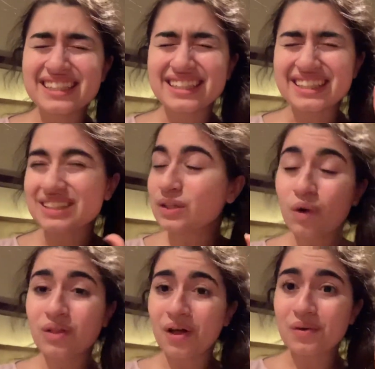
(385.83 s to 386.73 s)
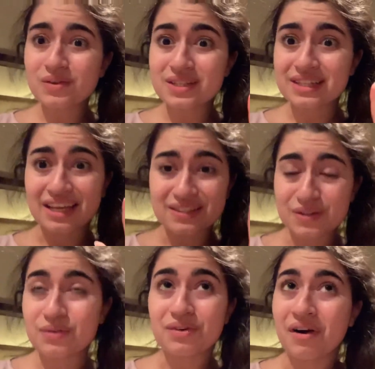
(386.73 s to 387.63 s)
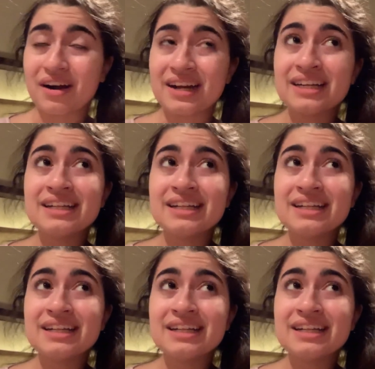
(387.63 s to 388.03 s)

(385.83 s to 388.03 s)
So close, yet so far.